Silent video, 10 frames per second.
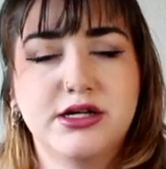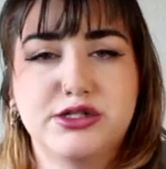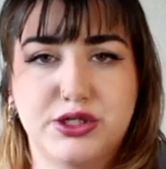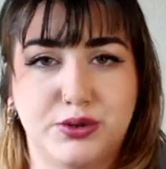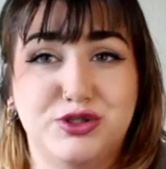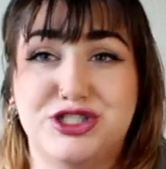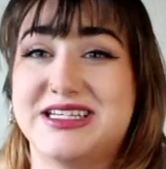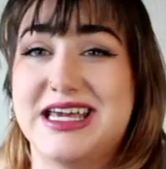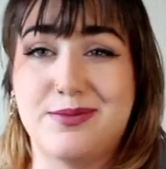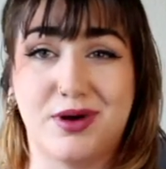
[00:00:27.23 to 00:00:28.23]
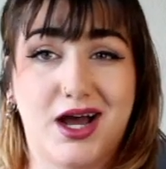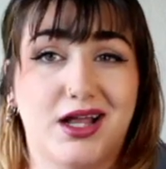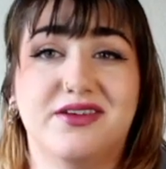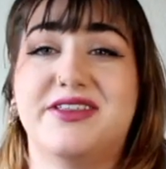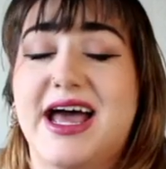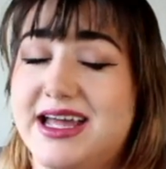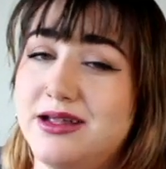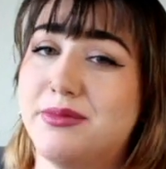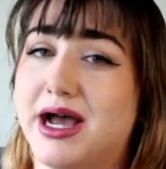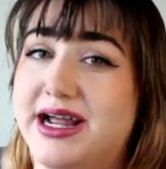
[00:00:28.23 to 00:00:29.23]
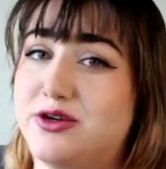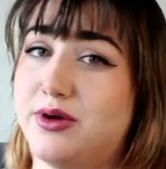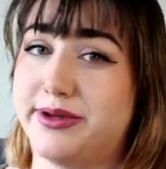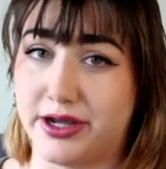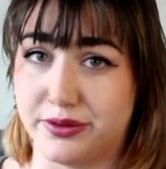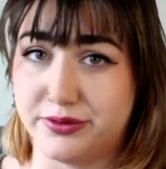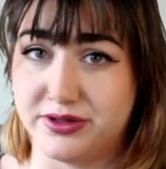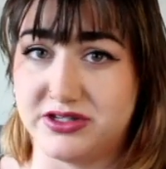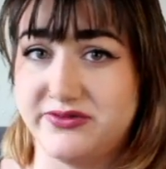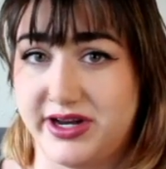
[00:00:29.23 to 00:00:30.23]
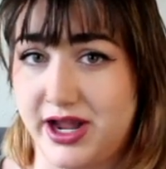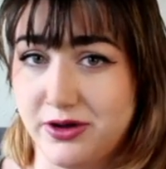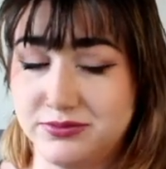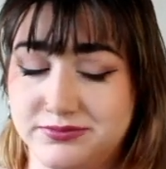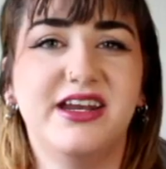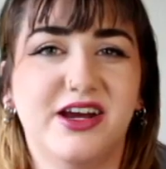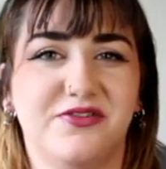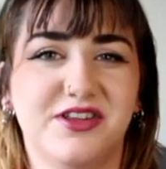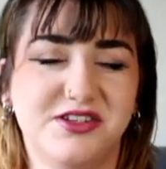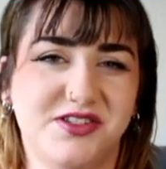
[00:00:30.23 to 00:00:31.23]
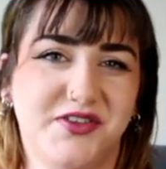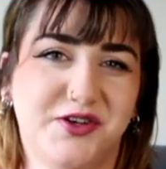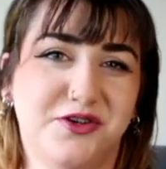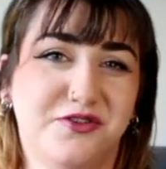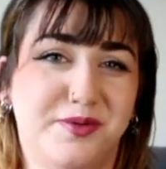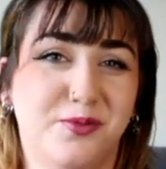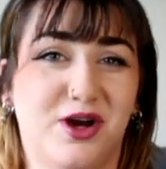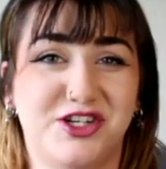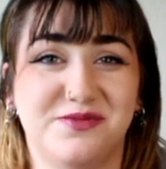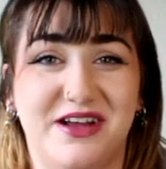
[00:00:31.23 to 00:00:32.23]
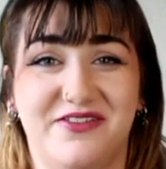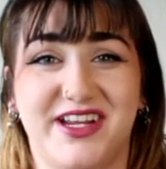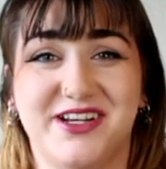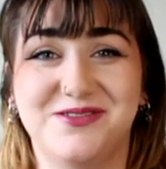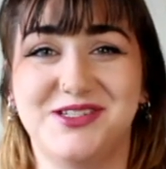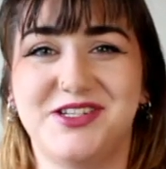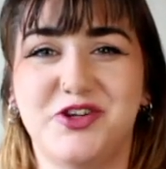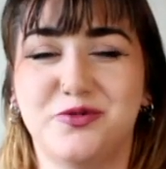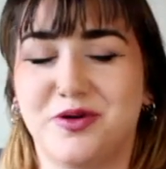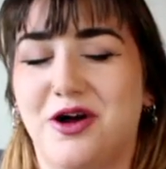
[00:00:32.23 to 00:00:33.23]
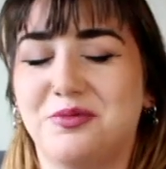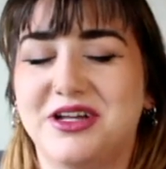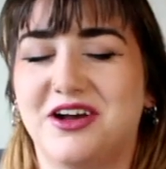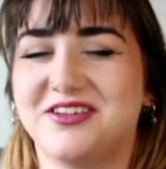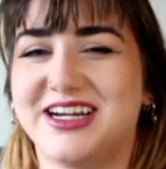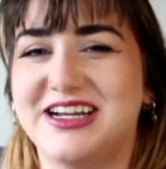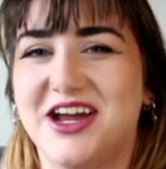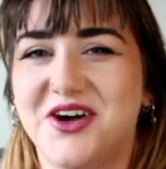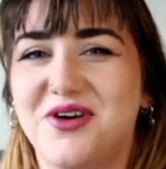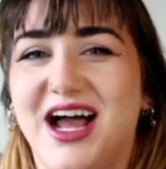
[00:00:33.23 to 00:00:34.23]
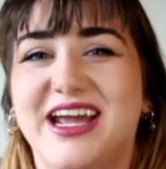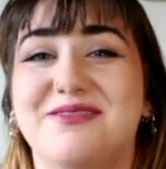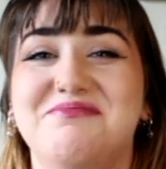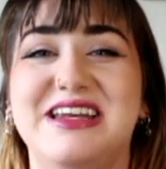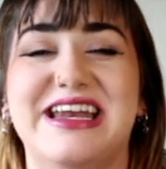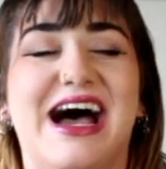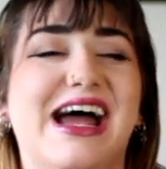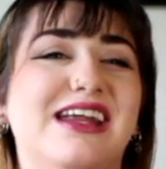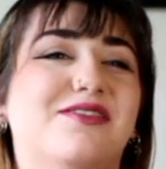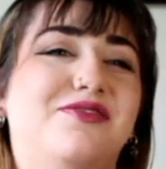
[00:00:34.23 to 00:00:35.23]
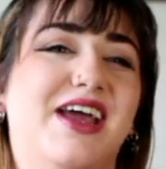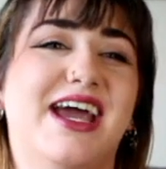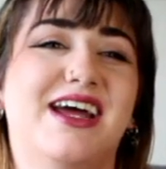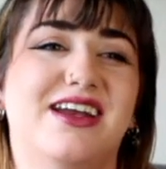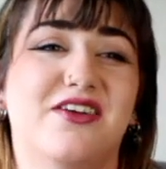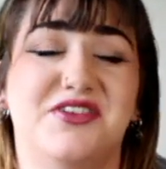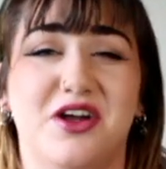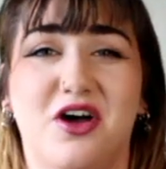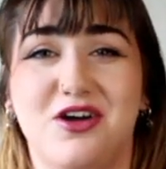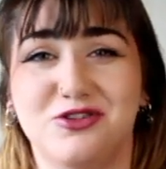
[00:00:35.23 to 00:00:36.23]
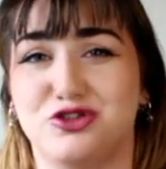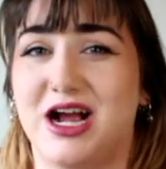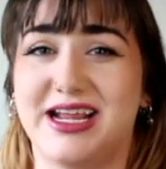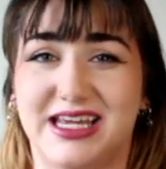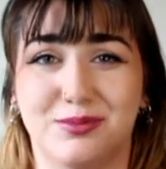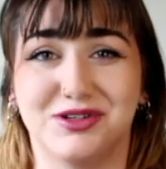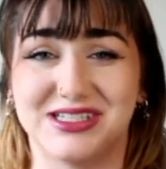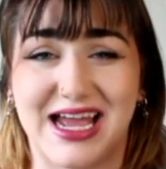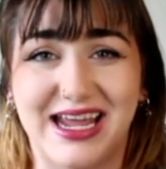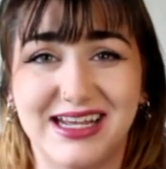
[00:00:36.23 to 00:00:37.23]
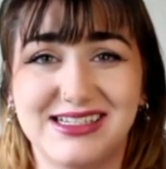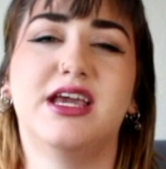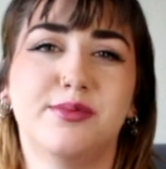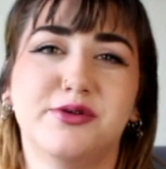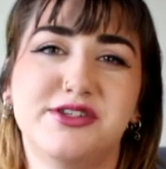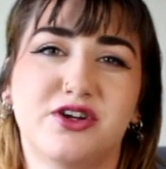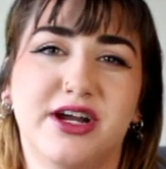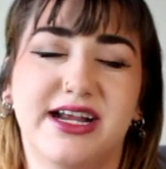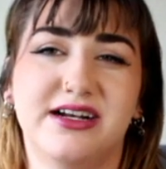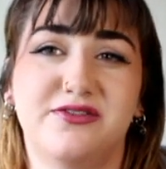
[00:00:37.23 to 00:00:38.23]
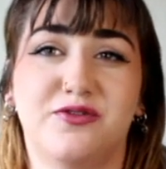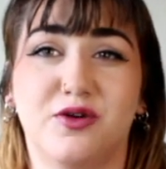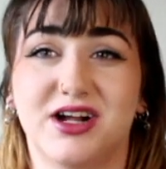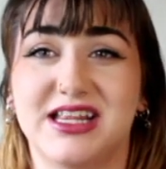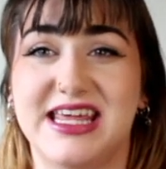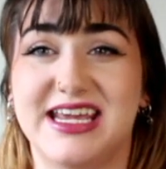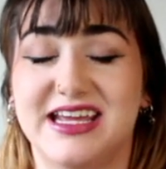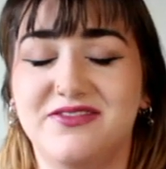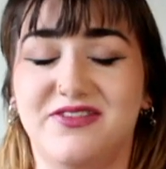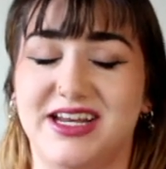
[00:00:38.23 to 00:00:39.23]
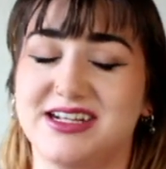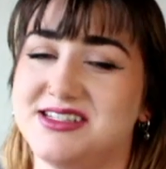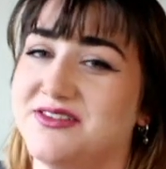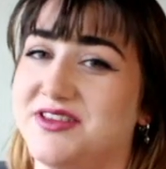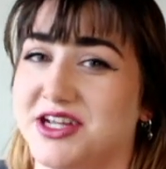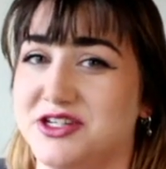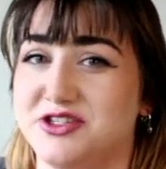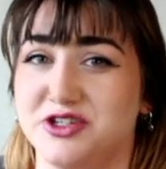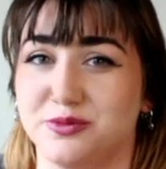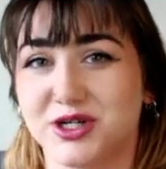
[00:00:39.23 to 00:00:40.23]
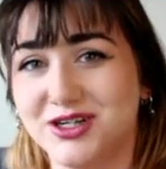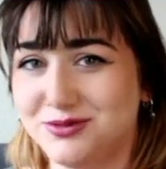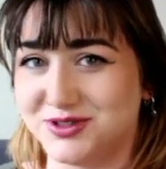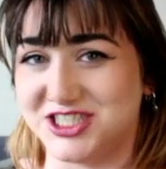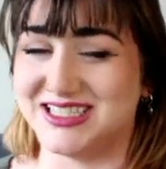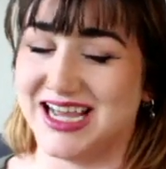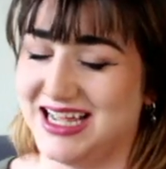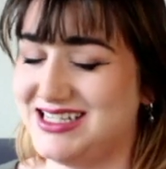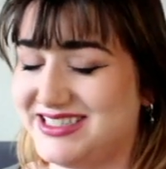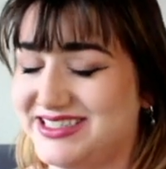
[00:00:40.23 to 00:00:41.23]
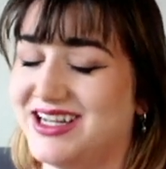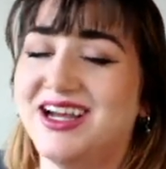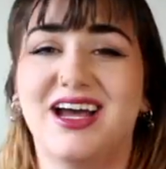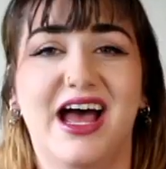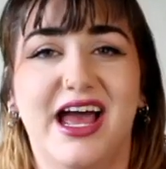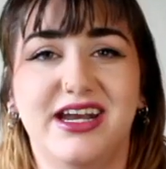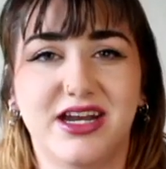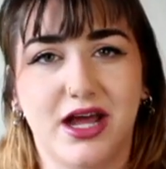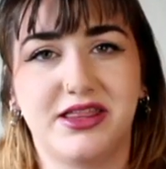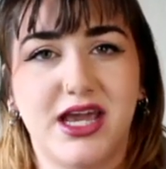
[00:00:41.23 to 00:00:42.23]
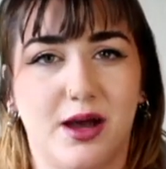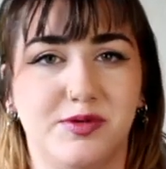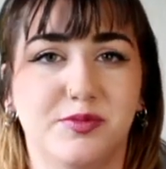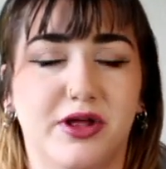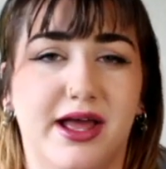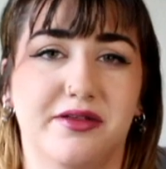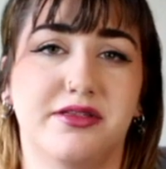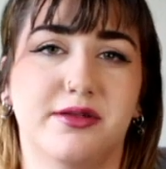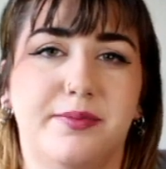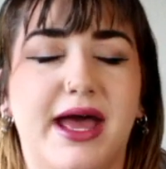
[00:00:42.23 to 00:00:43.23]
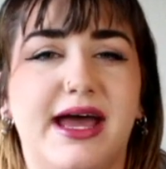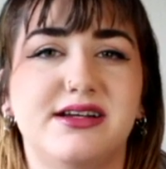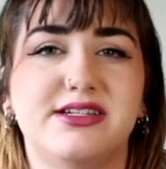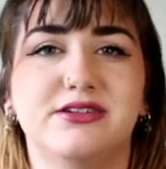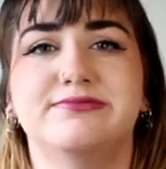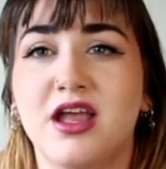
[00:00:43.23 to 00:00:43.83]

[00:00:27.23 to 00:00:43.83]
So just keep all of that in mind while we go through this video. Now, for those of you who have been watching my videos, you probably already know I am not a fan of an all dry kibble diet. Kibble was created for the convenience of the consumer, which is us, and not the optimal health of the pet.